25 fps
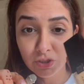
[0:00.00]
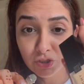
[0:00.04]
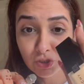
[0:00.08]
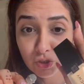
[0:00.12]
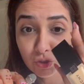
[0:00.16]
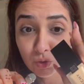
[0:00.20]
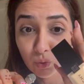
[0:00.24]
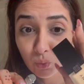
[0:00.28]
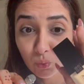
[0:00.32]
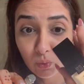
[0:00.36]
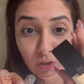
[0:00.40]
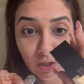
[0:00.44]

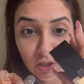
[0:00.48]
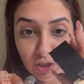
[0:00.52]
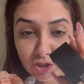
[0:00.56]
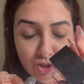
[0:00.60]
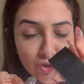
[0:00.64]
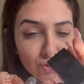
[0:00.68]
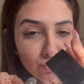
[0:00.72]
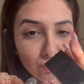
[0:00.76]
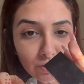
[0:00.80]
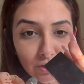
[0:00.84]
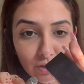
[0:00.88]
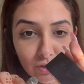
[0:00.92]
so
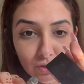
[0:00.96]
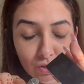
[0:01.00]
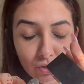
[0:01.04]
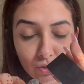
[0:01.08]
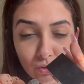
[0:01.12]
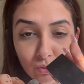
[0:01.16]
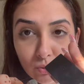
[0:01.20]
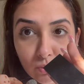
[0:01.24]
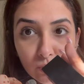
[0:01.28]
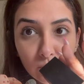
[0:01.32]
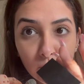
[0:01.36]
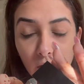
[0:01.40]
luxurious
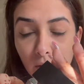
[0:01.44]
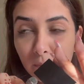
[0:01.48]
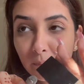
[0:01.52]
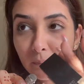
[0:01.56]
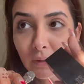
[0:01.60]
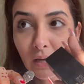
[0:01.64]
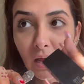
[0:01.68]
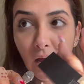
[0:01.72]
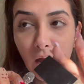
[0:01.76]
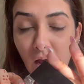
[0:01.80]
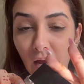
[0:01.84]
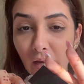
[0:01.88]
to
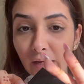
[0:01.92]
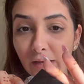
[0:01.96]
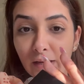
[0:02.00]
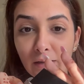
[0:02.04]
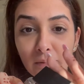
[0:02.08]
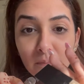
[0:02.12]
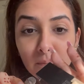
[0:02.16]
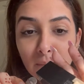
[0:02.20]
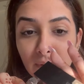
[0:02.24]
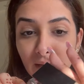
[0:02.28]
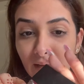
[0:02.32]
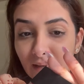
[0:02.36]
apply
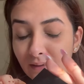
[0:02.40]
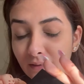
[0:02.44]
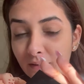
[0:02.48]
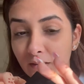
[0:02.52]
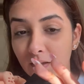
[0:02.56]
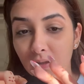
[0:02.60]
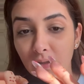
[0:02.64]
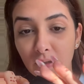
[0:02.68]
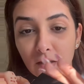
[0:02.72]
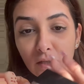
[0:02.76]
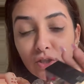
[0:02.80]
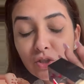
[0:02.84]
and blend
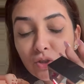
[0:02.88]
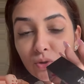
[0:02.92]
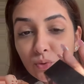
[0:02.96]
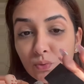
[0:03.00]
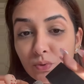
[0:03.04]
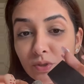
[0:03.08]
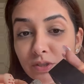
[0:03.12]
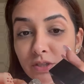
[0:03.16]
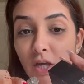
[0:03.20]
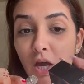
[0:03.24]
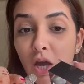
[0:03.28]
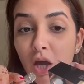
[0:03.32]
in and
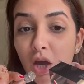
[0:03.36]
use.